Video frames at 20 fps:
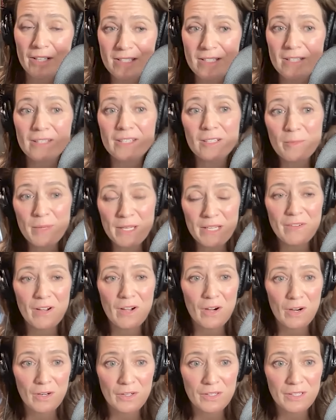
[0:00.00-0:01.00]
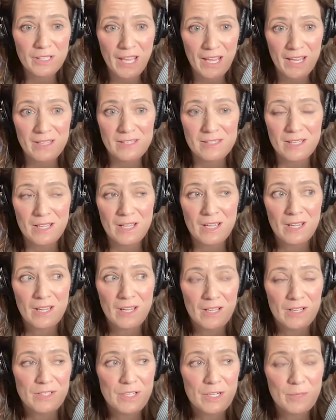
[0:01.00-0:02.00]
It's a little bit of a hard case
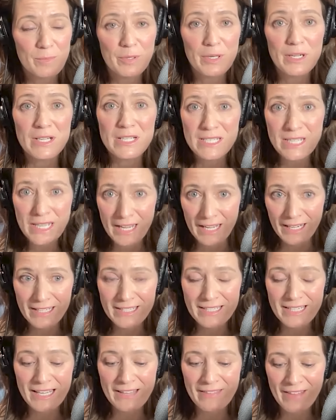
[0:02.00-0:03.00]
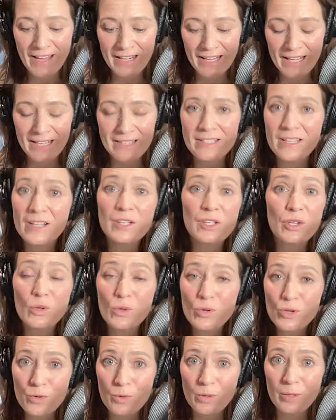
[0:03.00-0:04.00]
to predict in that it's an
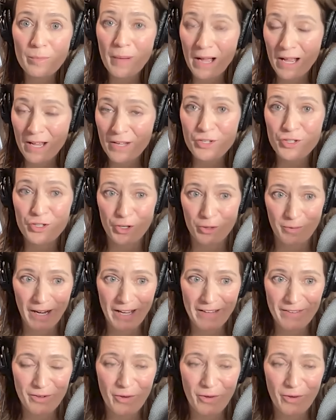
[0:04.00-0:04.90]
unusual posture, right?